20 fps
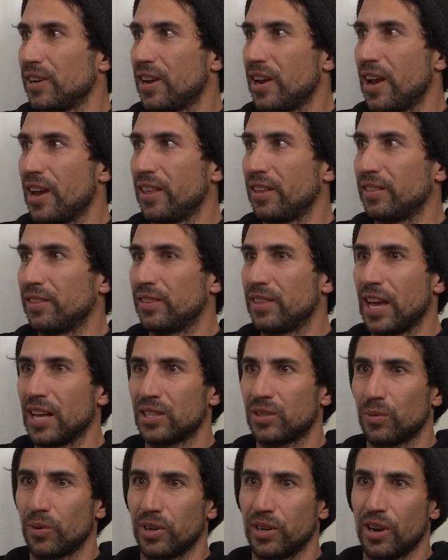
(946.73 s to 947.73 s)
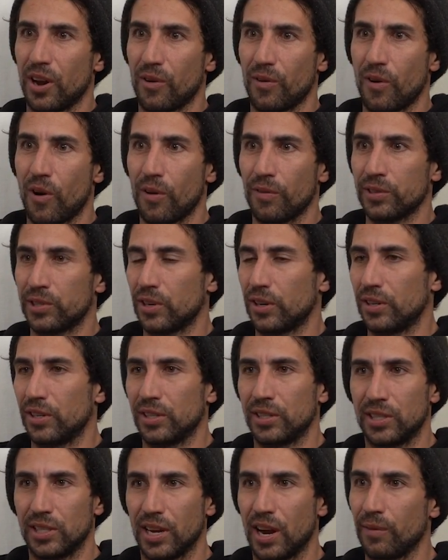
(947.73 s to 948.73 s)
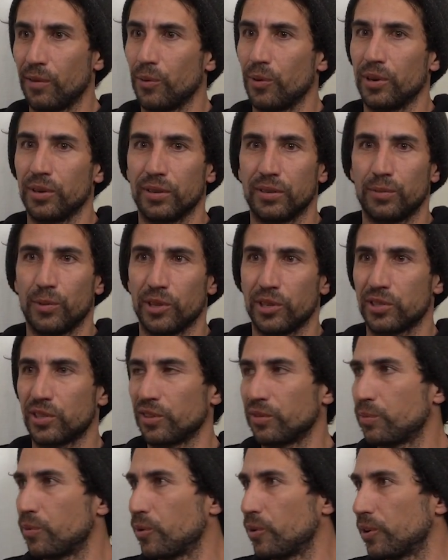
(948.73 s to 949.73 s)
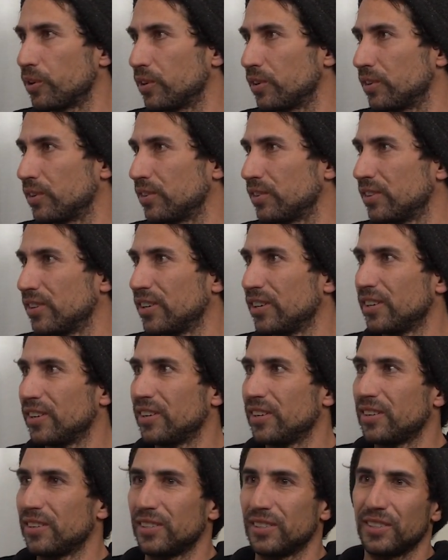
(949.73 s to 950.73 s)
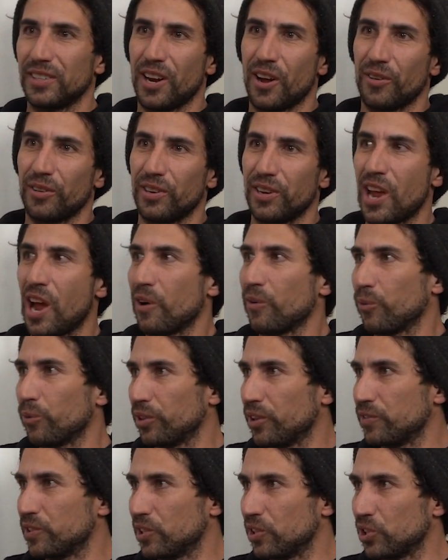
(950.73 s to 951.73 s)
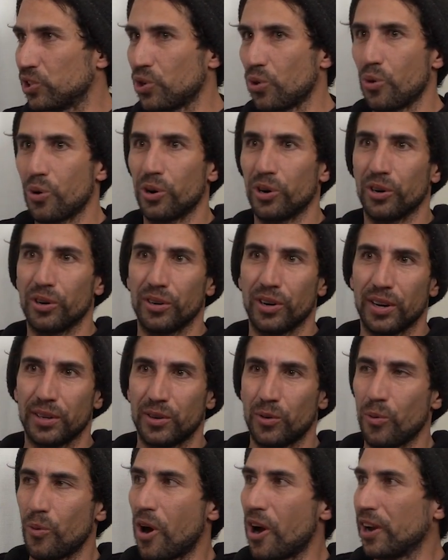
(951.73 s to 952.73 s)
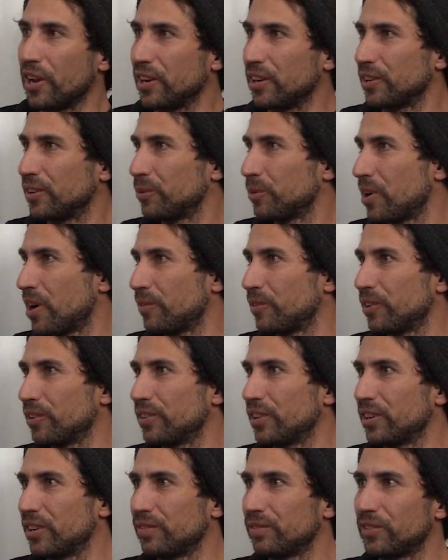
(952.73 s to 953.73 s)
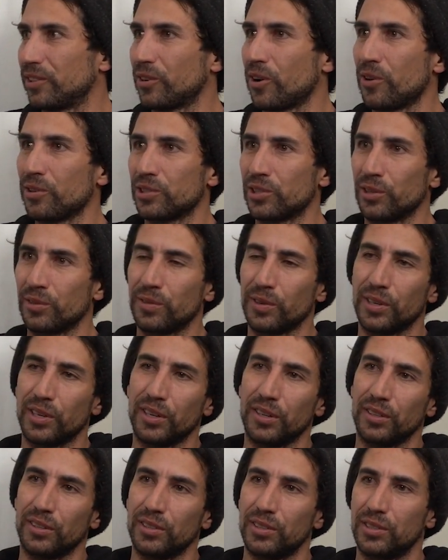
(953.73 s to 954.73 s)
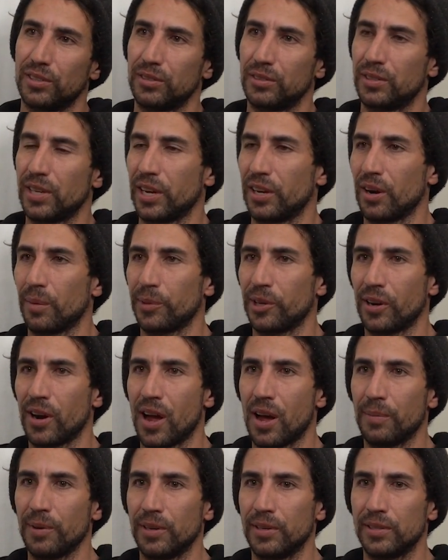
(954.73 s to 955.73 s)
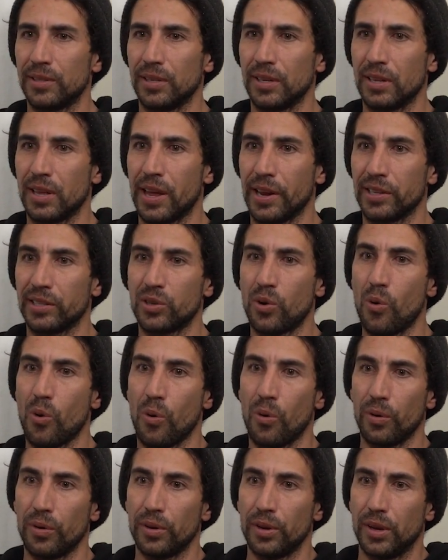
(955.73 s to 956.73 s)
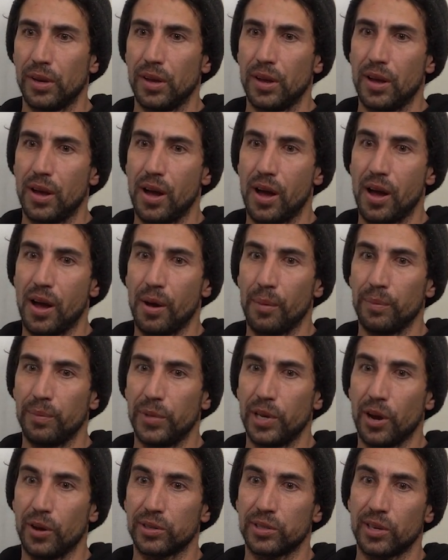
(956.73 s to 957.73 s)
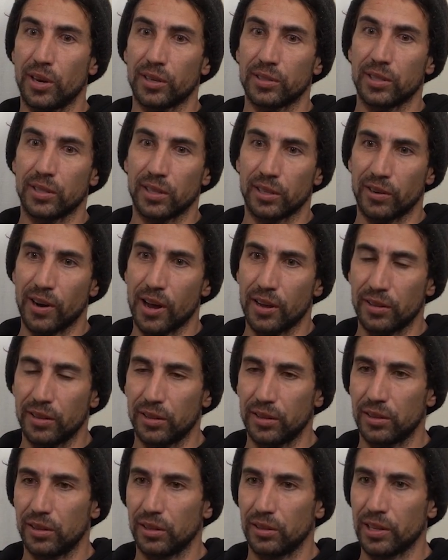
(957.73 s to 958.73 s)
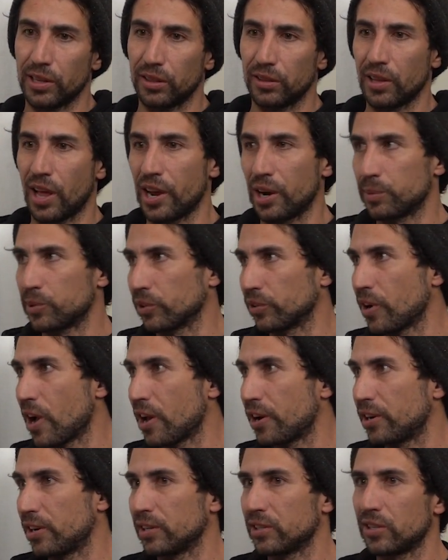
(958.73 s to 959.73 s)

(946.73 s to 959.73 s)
And that's when, all of a sudden you see everyone with a surfboard, and, now everyone lives at the shore or at Hawaii or wherever, and they're all surfing and taking up their hobbies, and it's cool. It sucks that the lineups are crowded.